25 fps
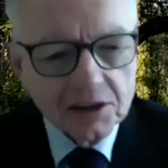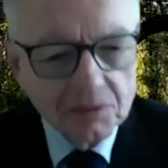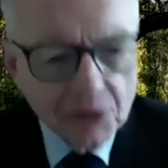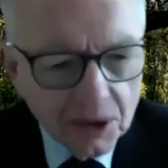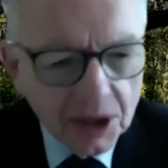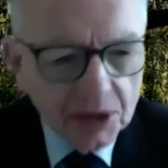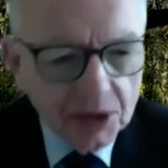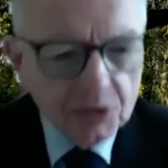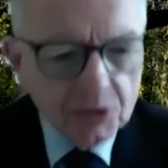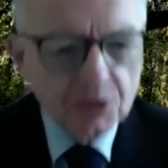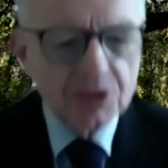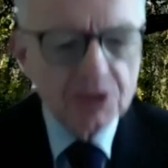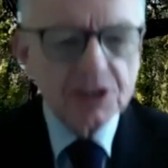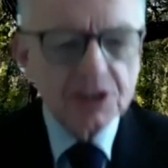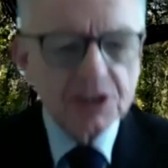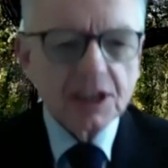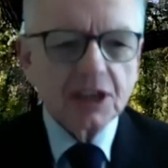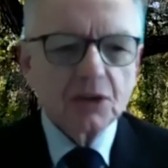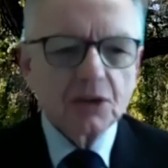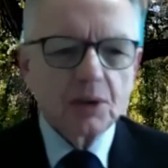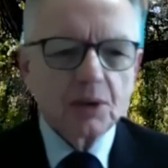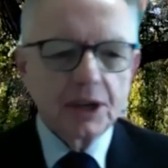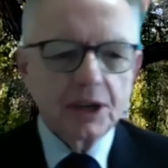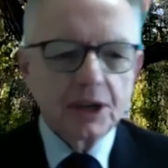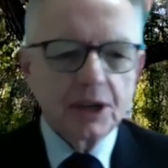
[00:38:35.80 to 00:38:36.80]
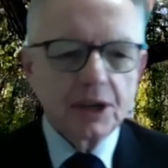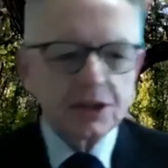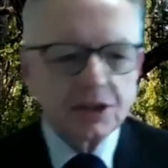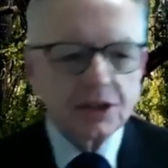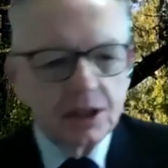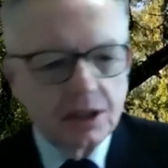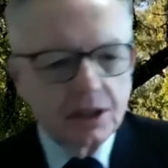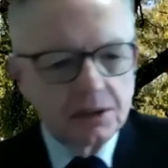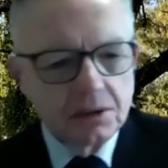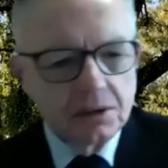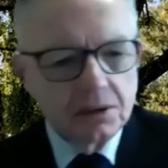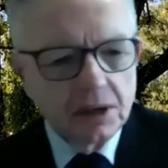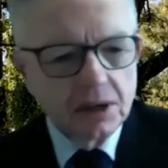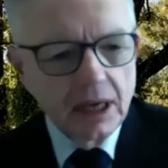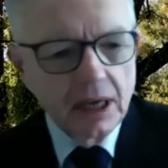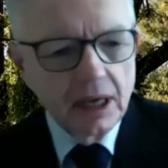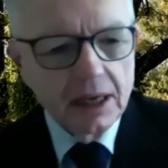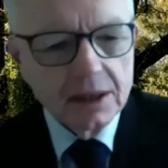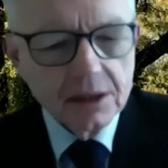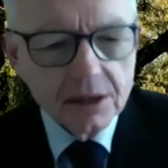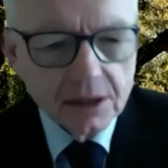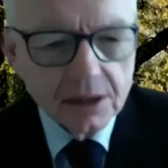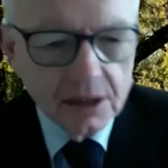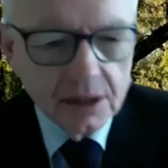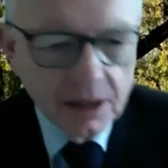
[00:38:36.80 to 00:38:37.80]
interesting question,
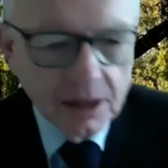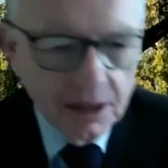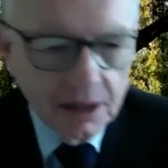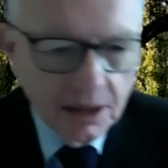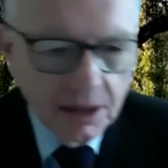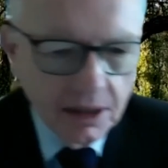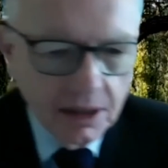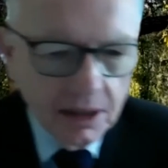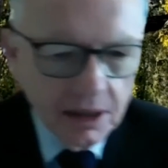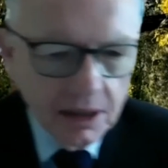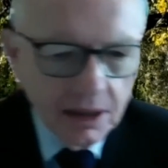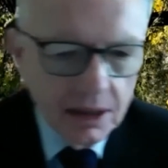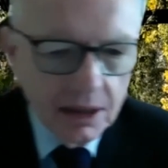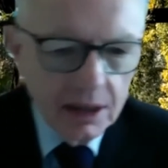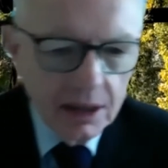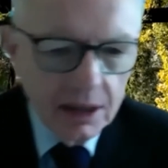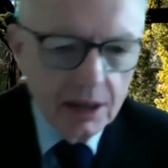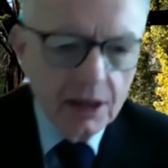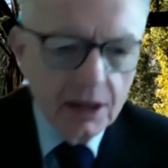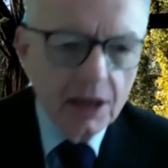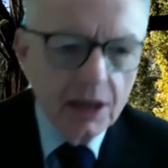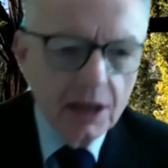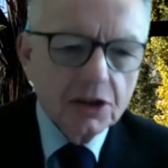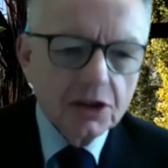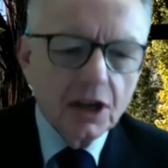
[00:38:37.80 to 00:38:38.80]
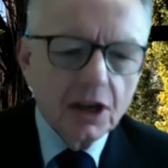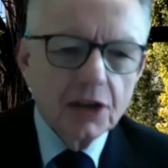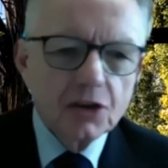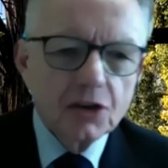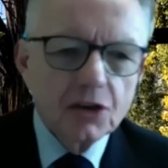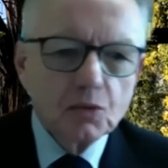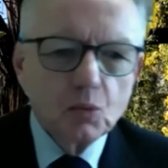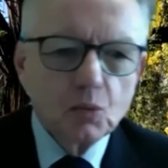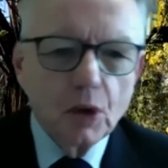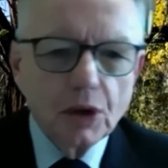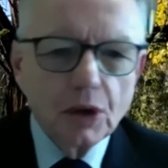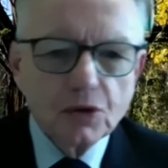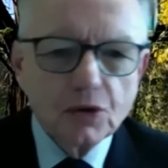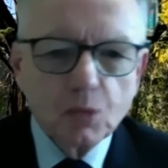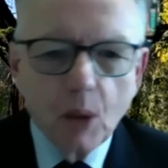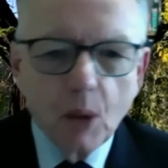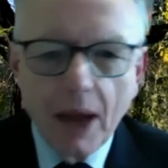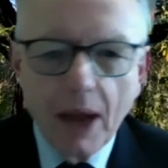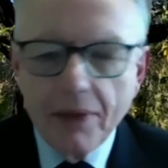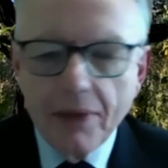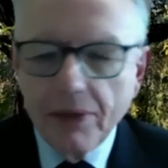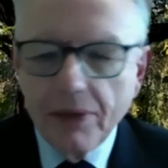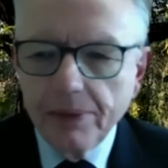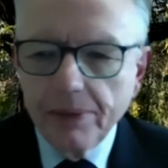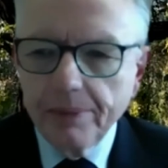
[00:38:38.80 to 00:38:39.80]
and it's
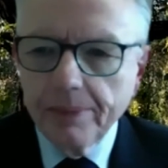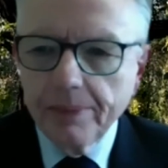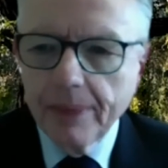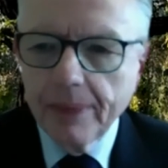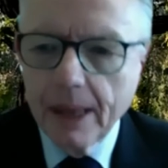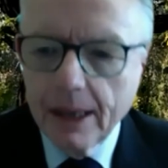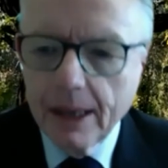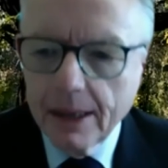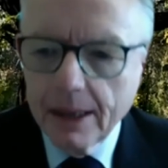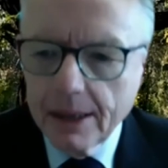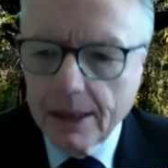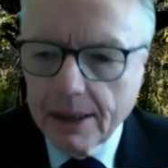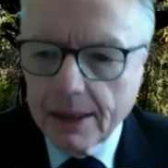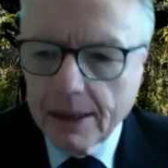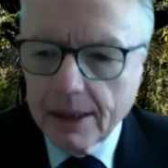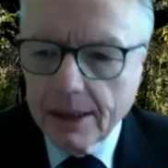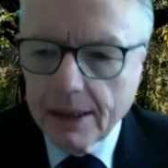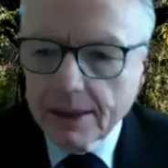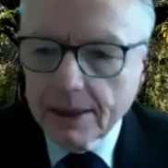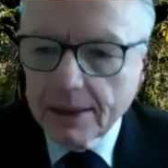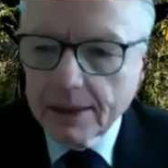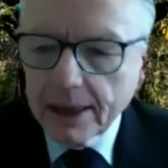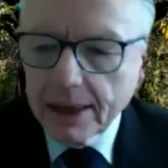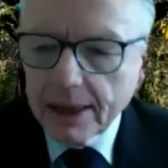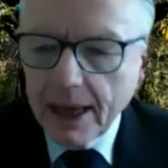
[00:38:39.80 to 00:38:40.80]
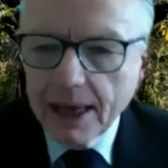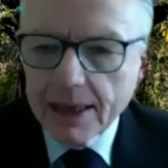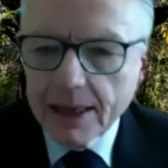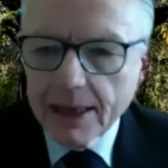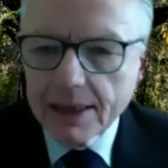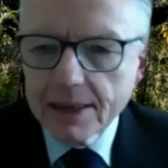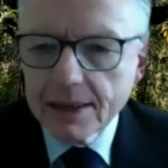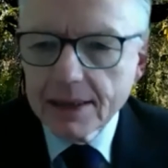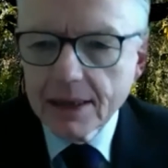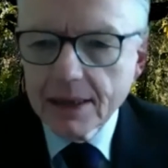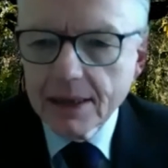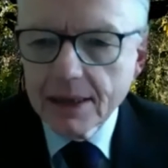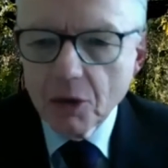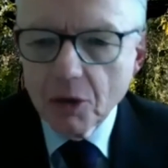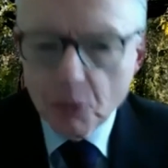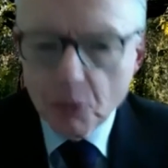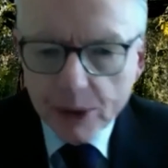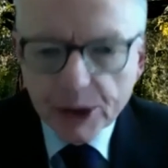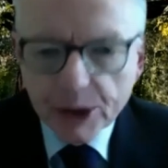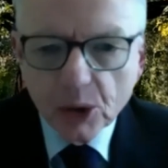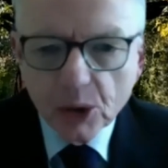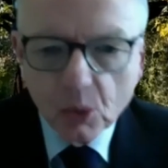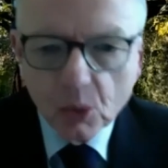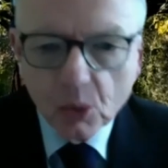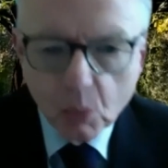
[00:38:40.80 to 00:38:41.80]
one that has a
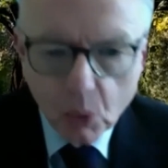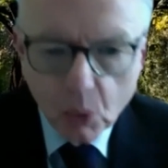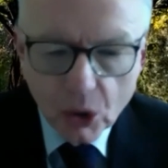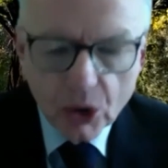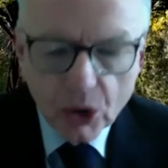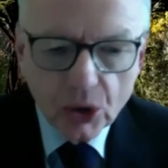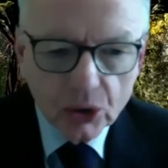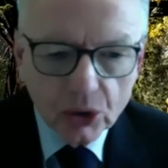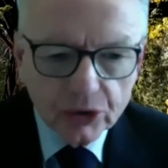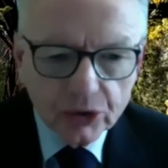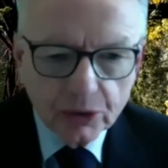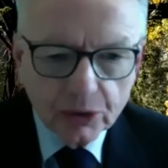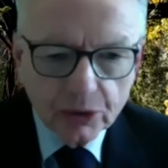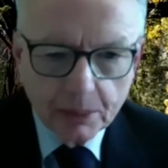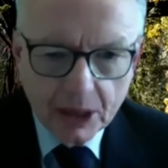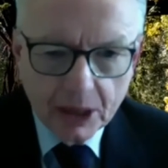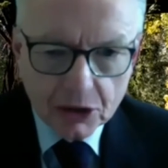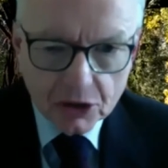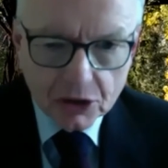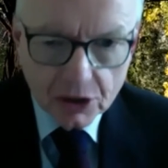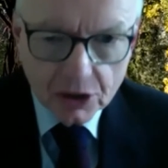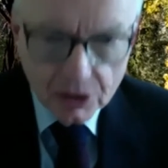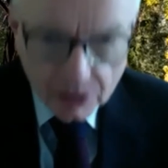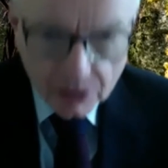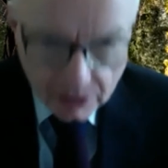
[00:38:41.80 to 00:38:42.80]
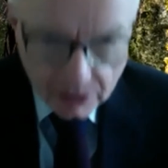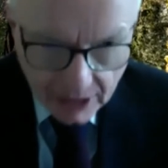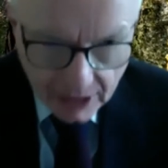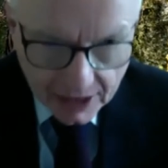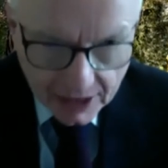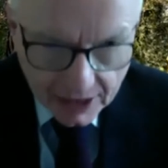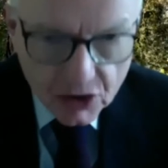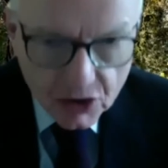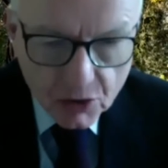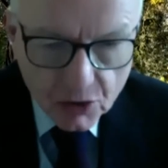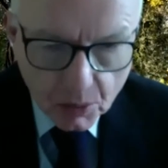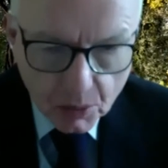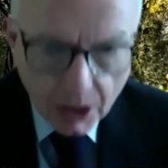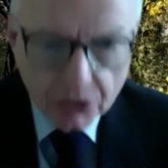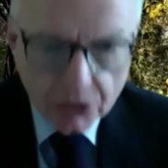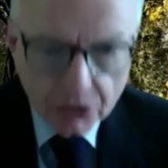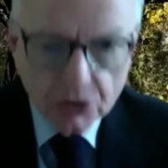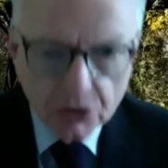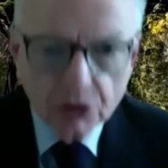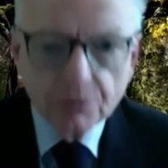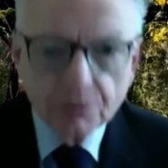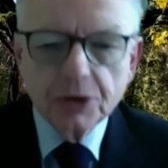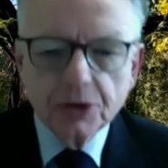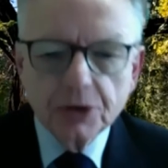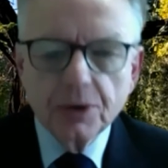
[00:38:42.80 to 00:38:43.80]
real world dimension, and that's the one
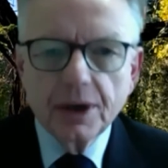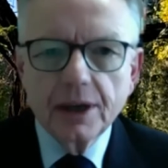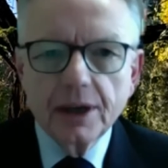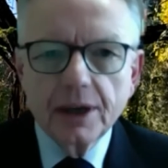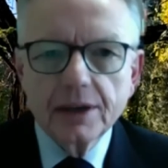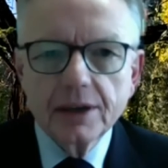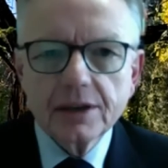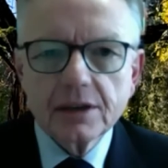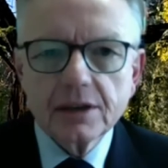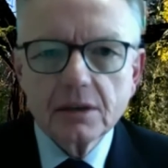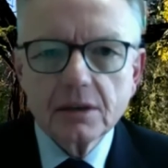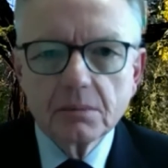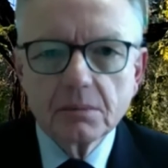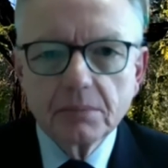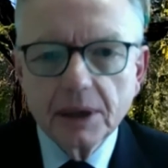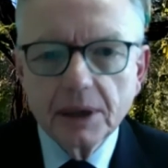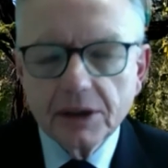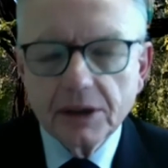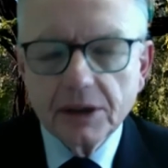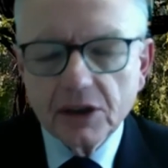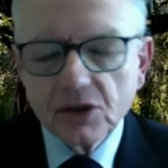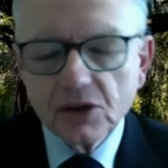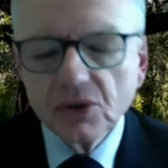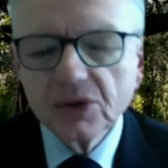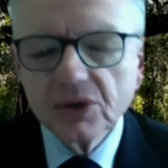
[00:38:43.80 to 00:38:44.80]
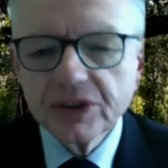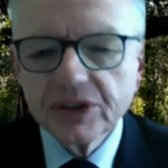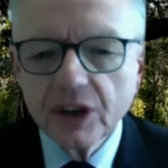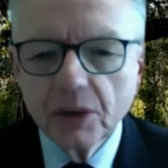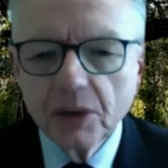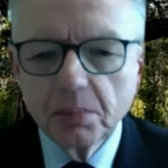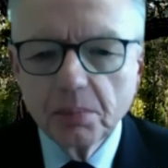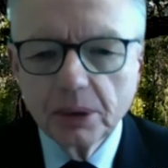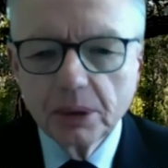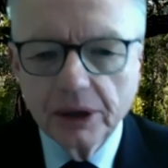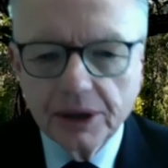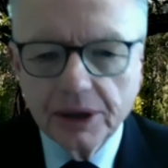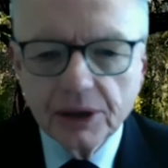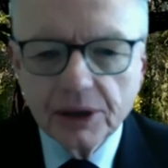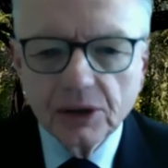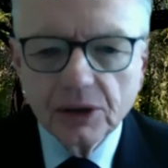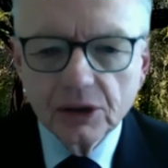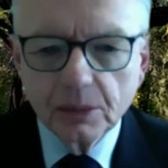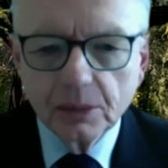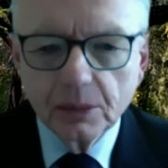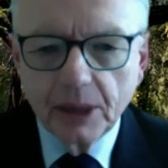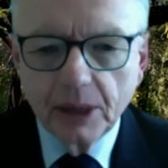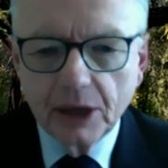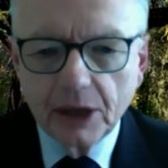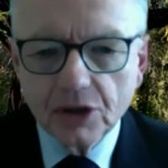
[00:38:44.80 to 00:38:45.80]
you've addressed. But there's also a political
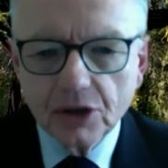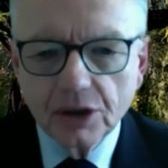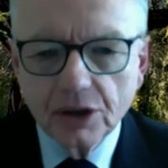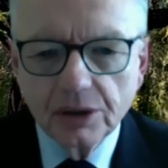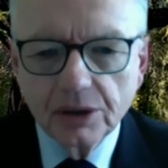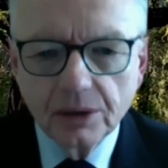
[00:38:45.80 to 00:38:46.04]
dimension,